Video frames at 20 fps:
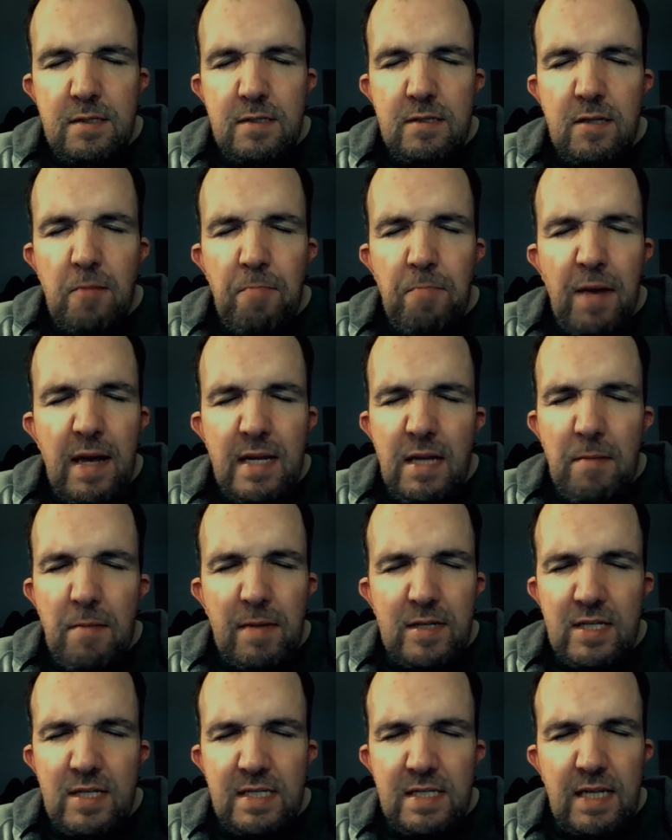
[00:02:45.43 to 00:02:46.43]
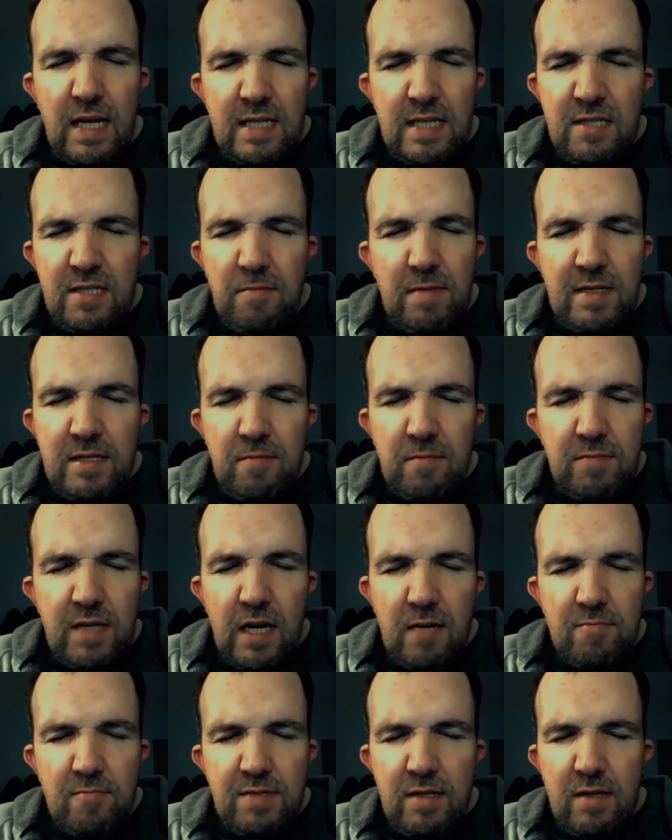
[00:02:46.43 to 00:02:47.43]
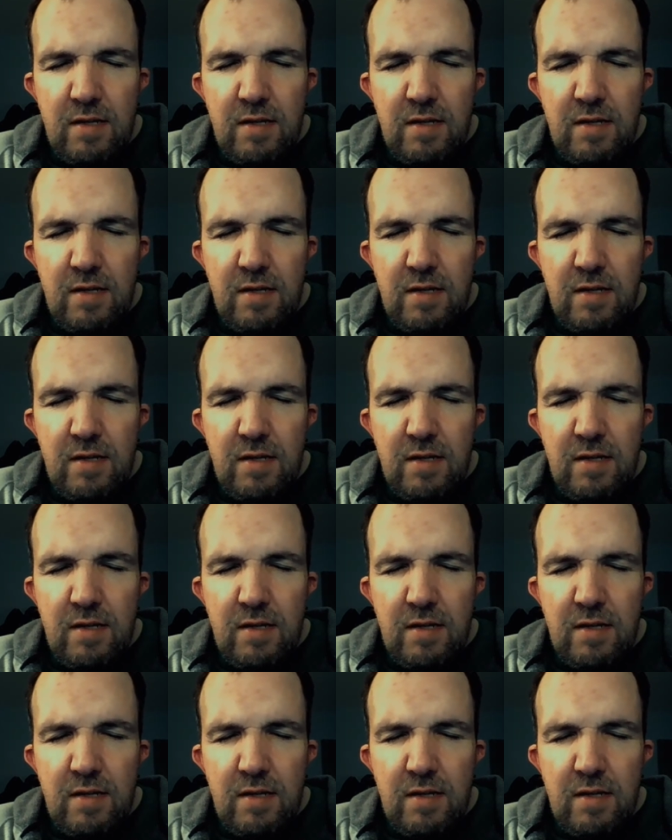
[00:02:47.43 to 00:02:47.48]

the pandemic just gets to me sometimes.